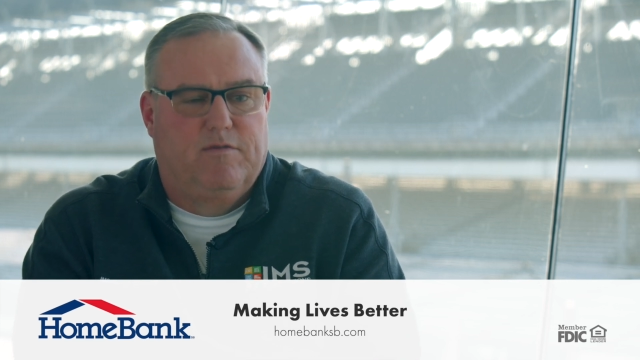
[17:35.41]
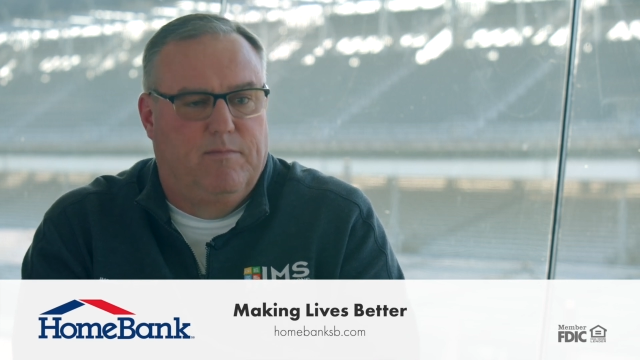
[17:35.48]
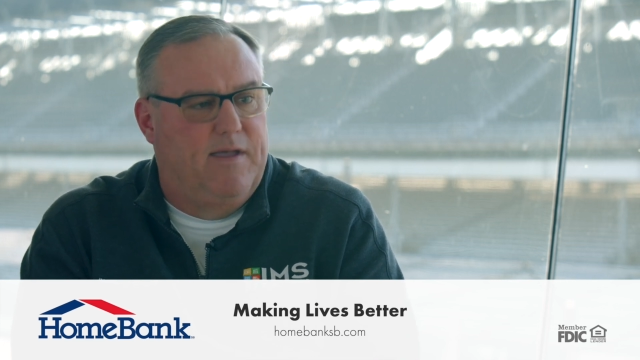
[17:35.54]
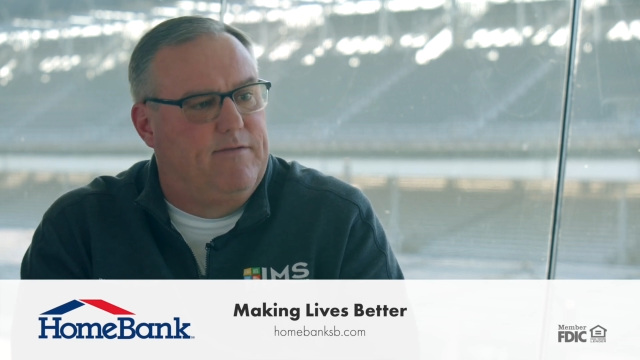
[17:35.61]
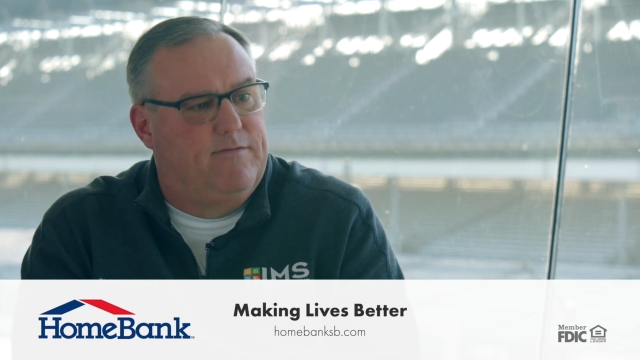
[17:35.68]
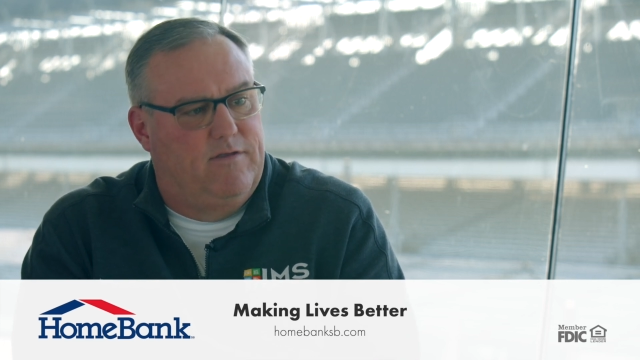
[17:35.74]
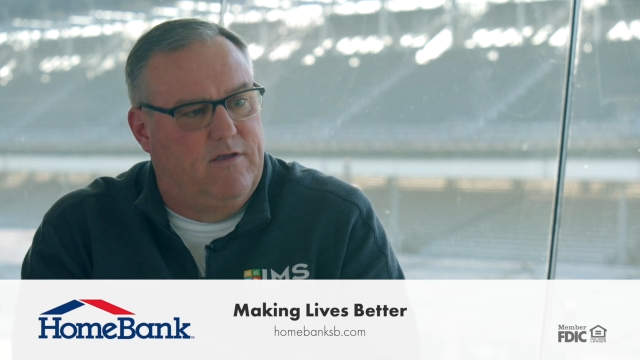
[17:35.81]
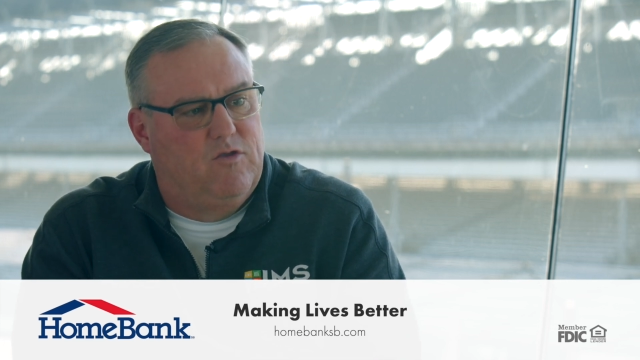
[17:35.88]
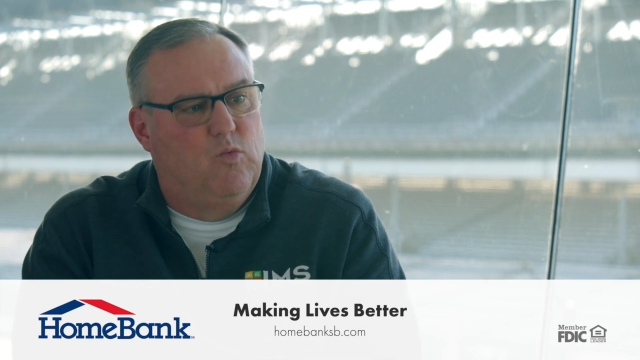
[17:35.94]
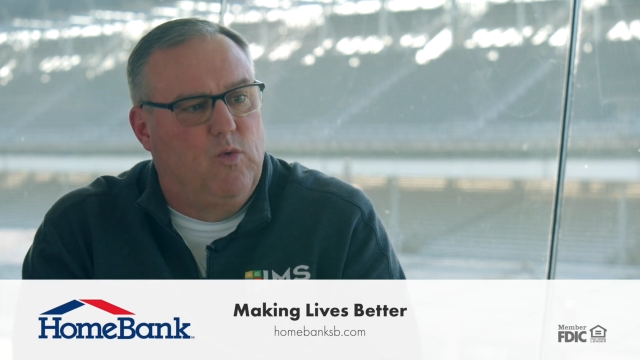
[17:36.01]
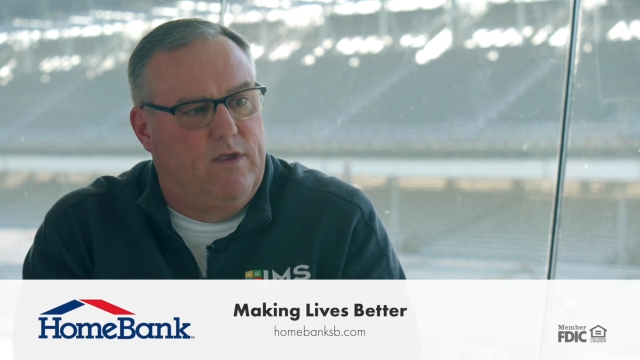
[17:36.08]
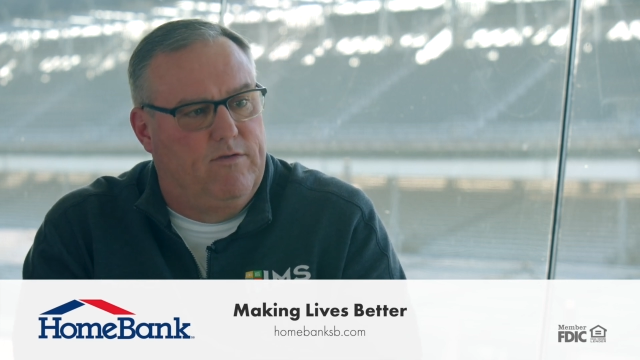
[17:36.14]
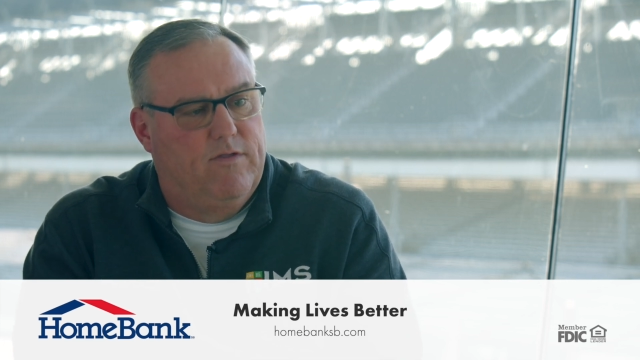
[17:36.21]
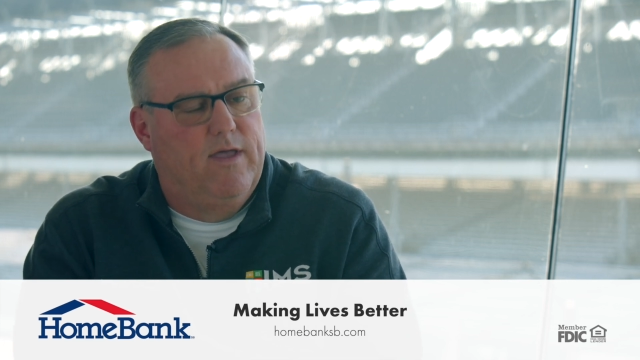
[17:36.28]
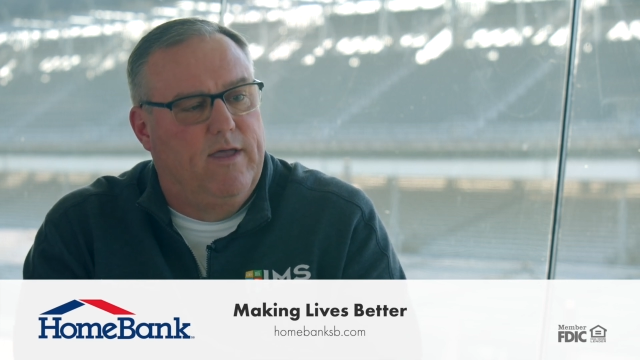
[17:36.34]
about 6
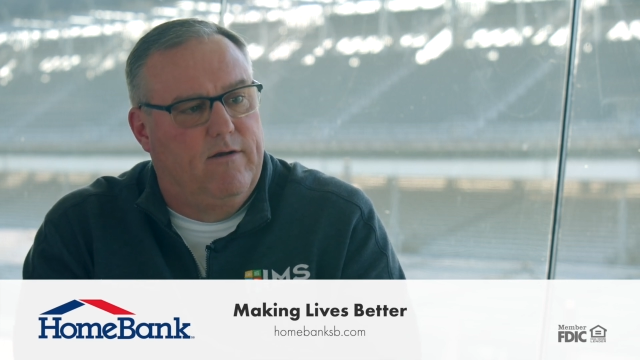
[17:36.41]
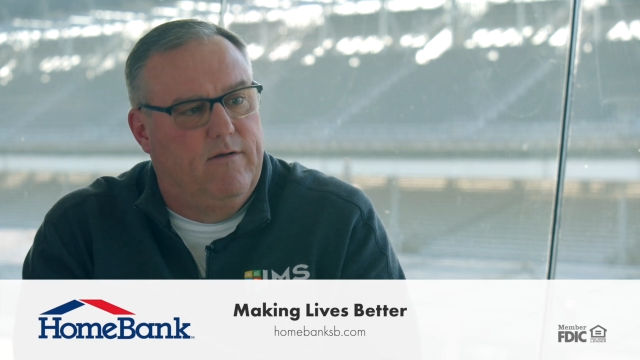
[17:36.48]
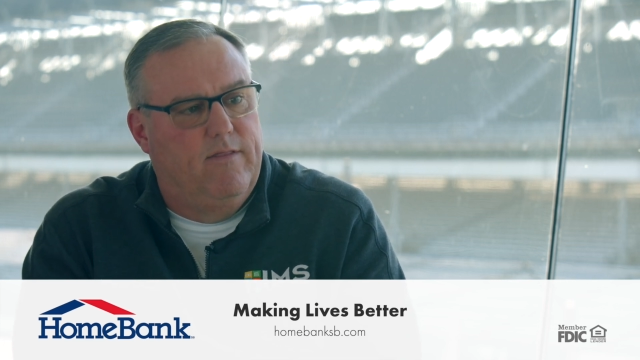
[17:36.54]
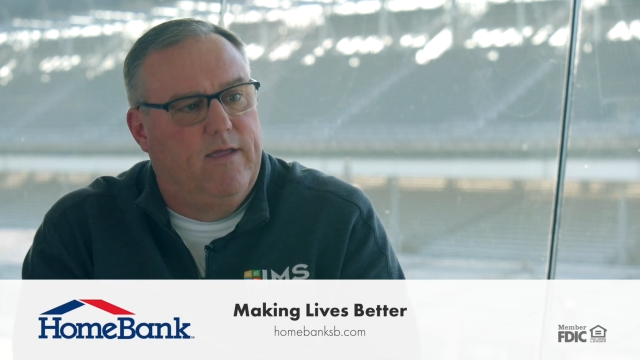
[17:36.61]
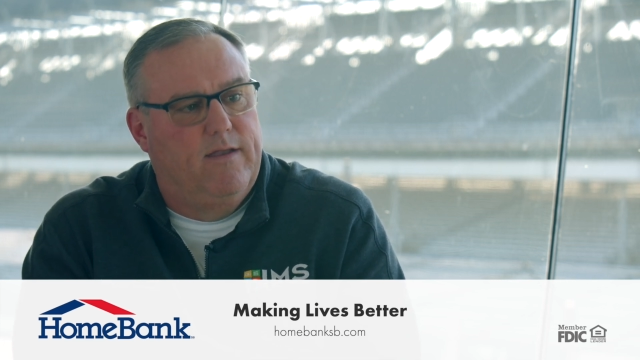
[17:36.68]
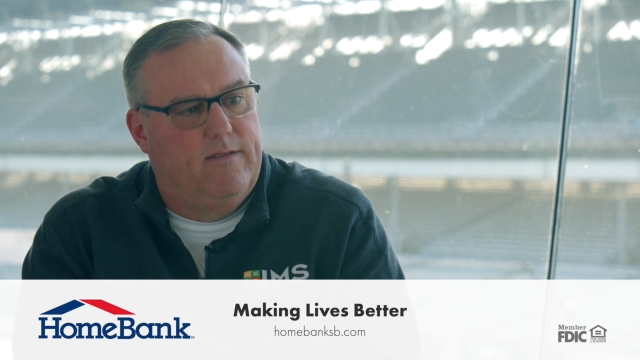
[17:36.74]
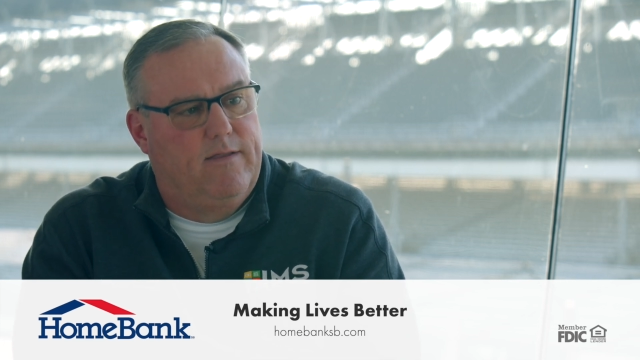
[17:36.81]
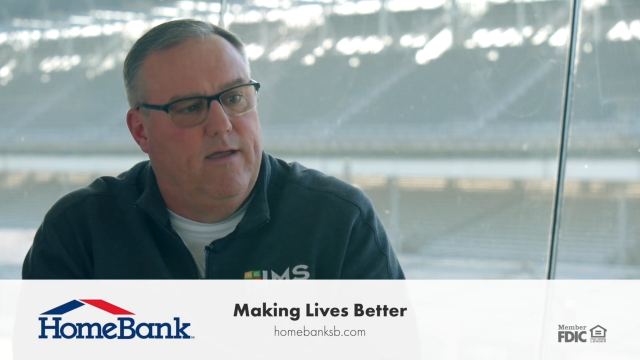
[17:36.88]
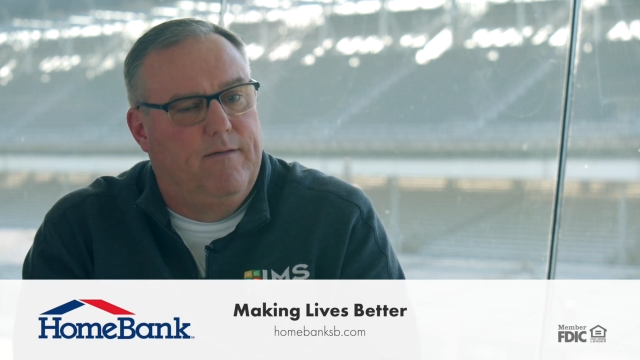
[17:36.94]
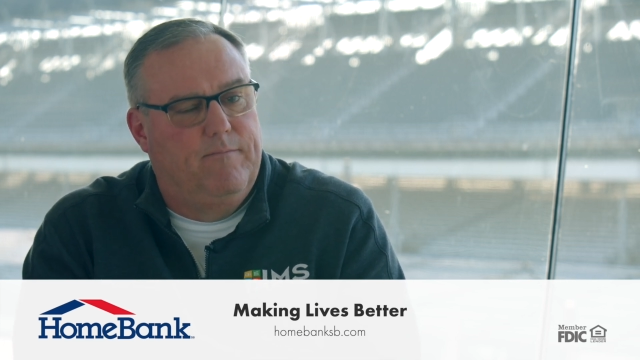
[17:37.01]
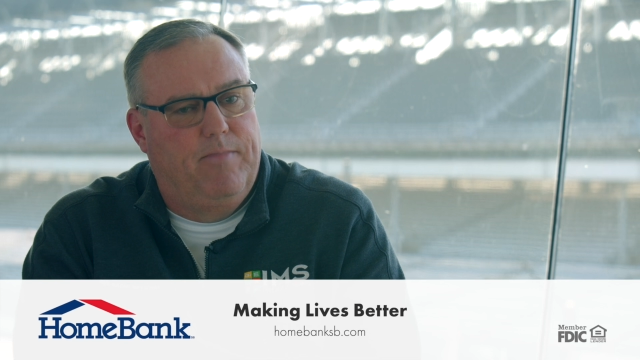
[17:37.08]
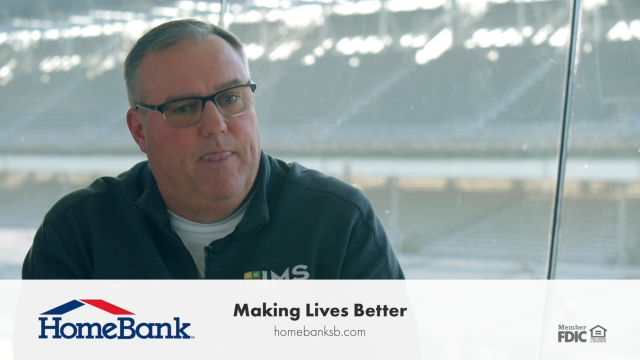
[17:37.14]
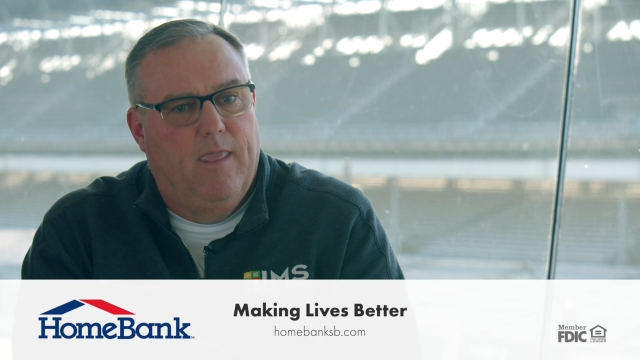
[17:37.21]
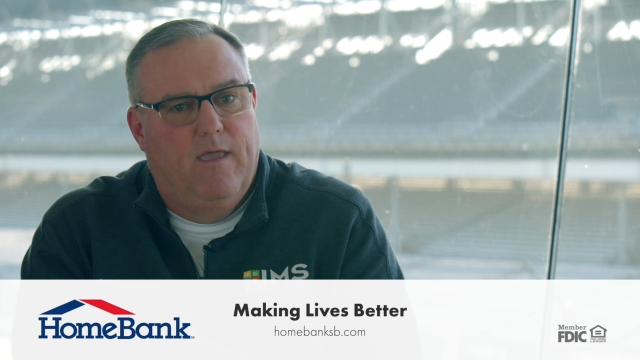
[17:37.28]
weeks later that